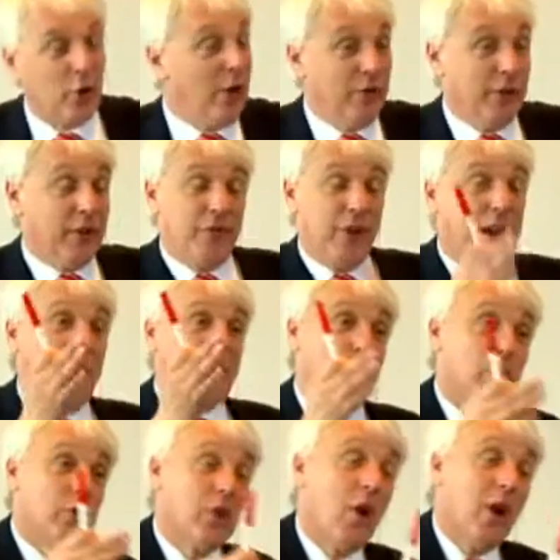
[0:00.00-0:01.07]
or even the
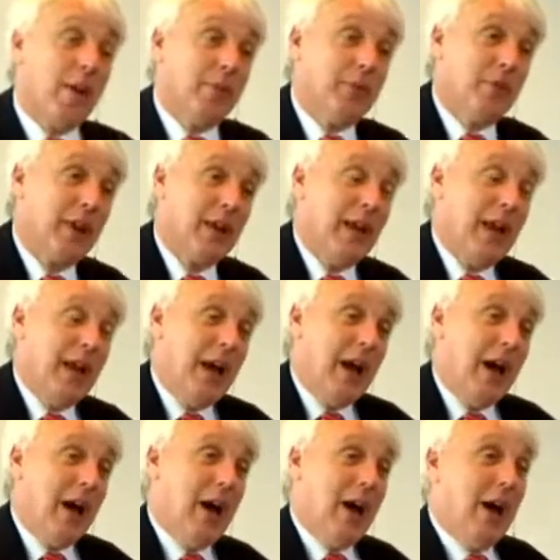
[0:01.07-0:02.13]
Financial Times
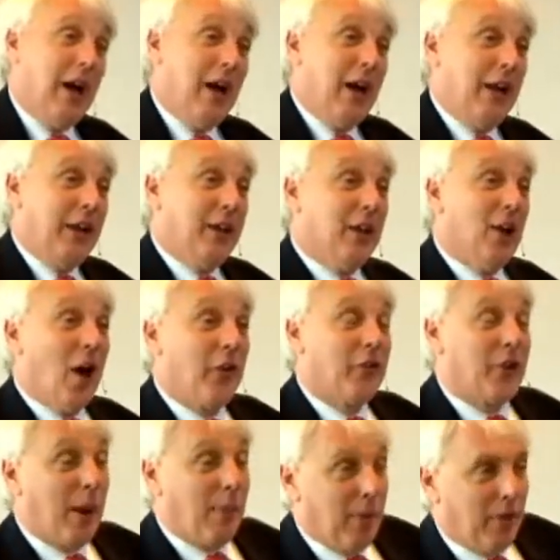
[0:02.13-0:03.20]
in the
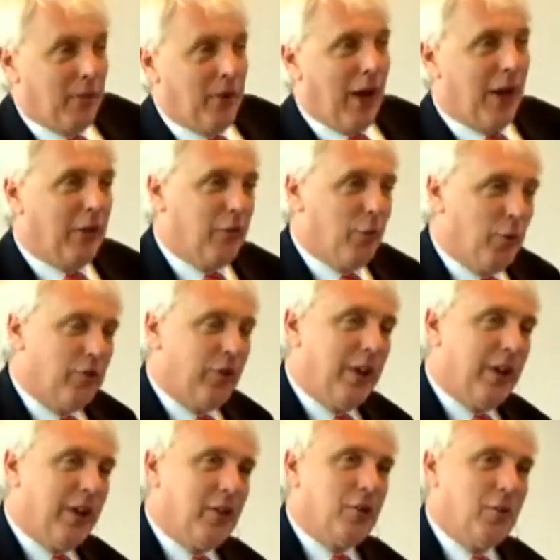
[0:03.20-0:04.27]
last couple of days, you will see
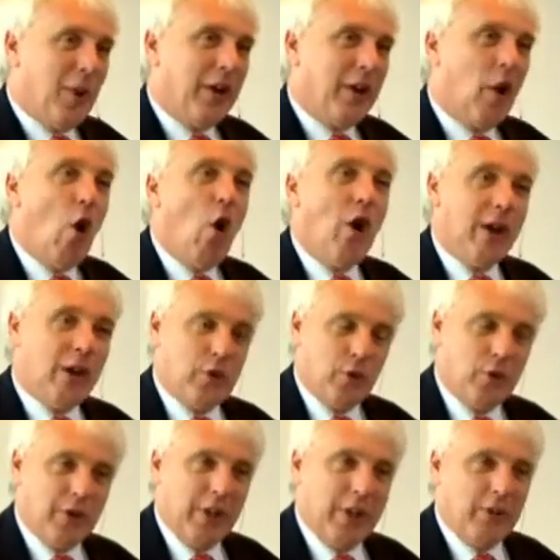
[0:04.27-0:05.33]
that this is one of the hot
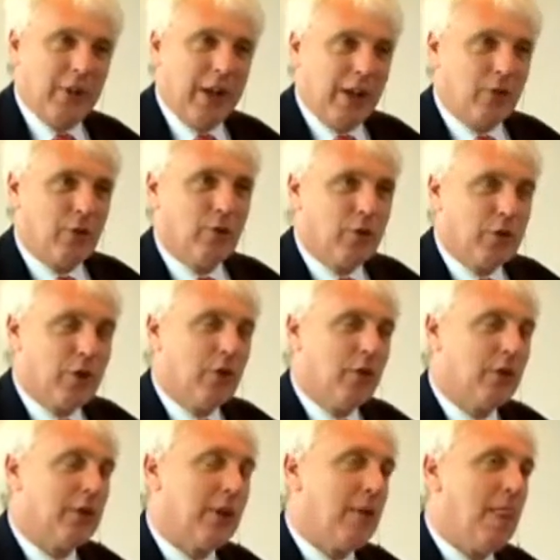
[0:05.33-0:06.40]
issues in international
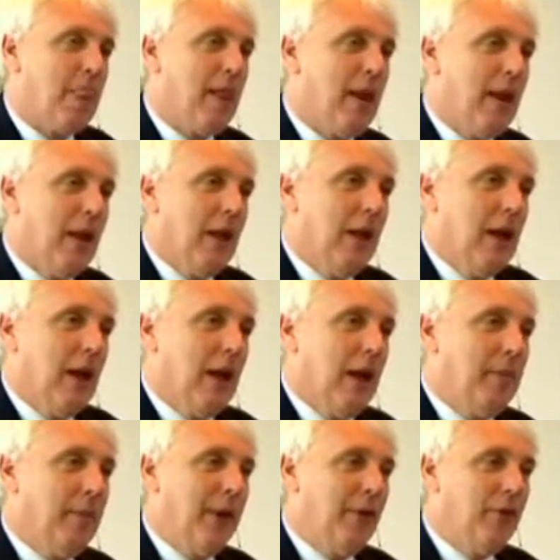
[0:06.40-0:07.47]
security.
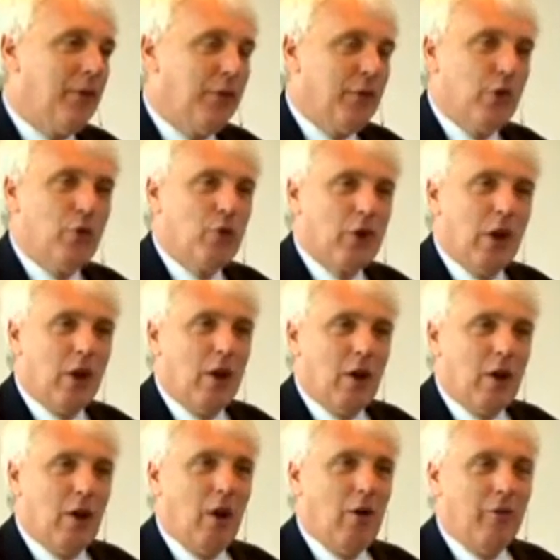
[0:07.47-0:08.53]
Is the future
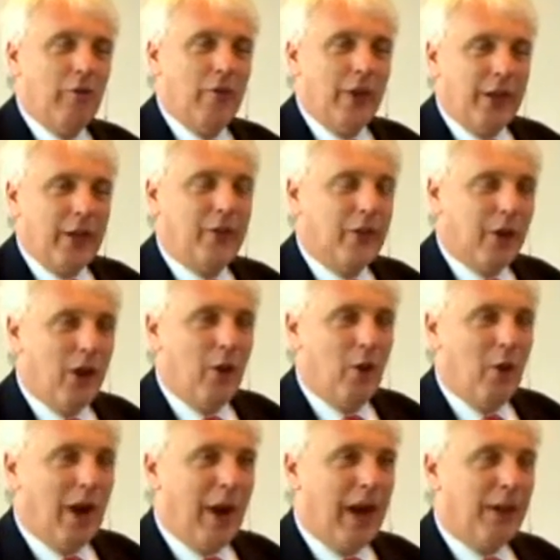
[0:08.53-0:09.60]
of
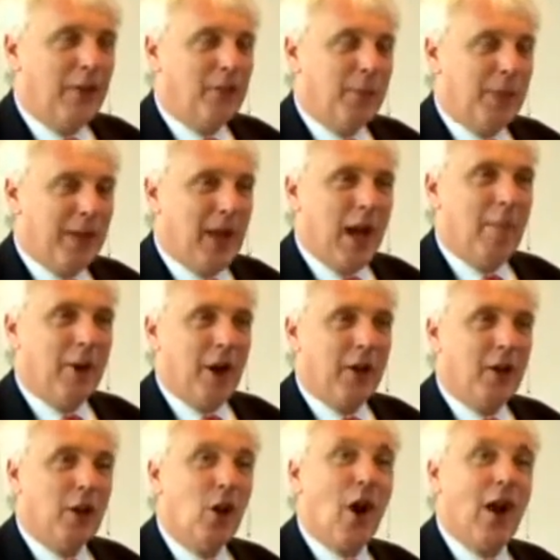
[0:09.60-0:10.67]
NATO to become an
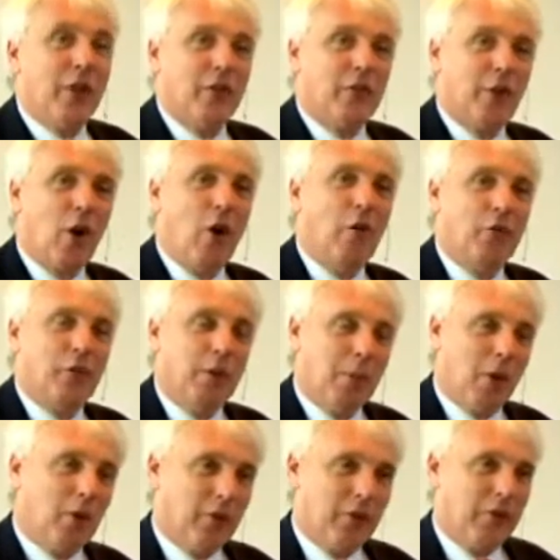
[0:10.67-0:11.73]
alliance of
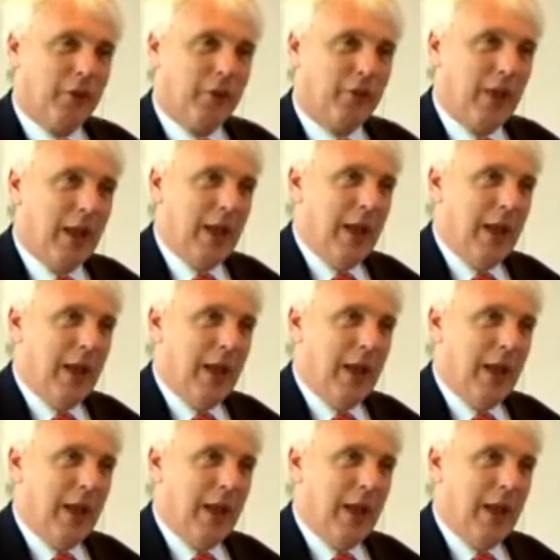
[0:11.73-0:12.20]
democracies?